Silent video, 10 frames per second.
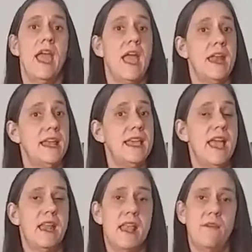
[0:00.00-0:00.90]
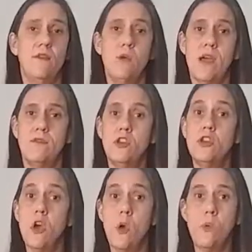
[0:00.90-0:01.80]
And again, if you have
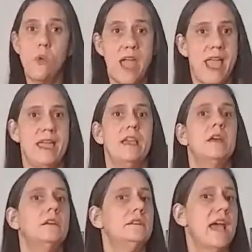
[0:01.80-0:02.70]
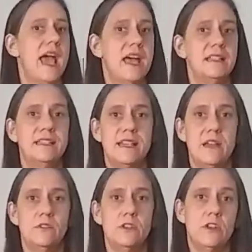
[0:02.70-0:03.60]
no way to add
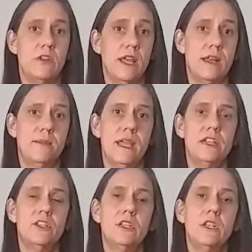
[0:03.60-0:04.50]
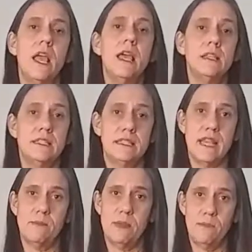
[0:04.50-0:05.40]
sound to your animation,
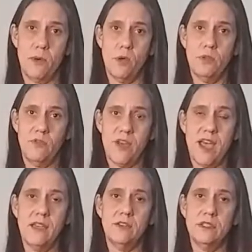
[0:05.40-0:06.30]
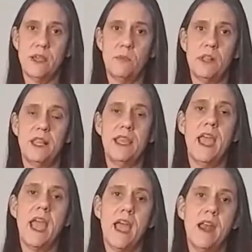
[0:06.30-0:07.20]
send me both files
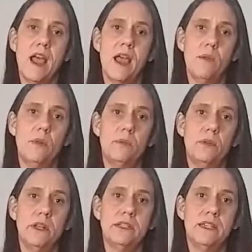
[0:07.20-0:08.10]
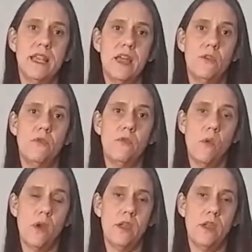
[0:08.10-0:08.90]
separately and I will put it together for